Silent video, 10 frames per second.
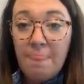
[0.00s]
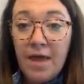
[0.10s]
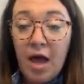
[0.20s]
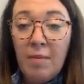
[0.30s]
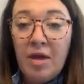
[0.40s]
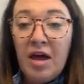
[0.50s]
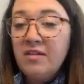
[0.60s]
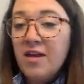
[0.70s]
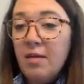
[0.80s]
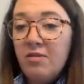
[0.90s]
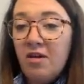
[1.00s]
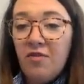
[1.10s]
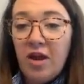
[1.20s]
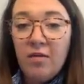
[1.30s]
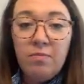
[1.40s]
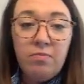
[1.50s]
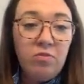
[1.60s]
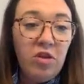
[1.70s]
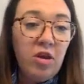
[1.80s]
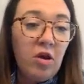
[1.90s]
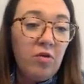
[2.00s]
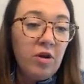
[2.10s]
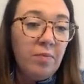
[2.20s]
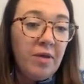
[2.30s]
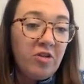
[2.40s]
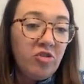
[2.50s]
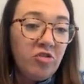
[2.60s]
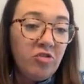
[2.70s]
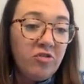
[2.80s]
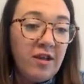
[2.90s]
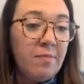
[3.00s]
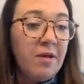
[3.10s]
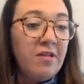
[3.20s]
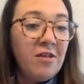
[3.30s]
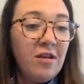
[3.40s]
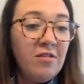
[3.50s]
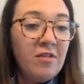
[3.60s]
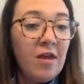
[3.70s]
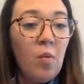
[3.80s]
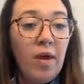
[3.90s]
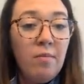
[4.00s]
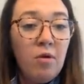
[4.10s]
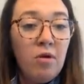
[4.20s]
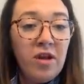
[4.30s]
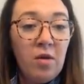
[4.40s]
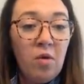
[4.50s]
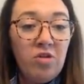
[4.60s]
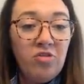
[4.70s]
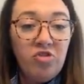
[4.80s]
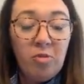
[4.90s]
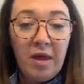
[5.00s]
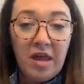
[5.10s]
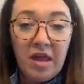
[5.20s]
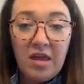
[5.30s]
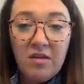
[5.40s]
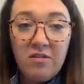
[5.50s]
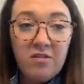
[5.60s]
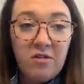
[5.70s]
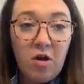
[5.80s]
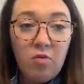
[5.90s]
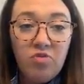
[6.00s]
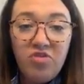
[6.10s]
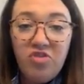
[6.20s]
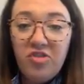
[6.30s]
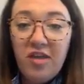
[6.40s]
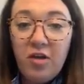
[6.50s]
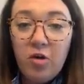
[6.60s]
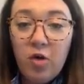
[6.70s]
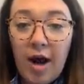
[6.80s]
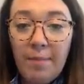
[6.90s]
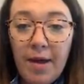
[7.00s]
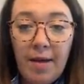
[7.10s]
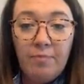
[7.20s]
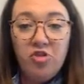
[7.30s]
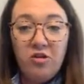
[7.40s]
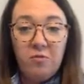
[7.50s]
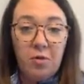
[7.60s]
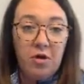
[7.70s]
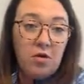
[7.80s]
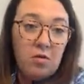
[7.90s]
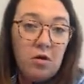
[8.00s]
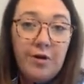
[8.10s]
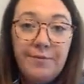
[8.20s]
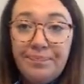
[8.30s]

A lot of times I'll find, little pictures or snippets, and it's like way more than I want to show my kids. So just that little crop option is pretty cool.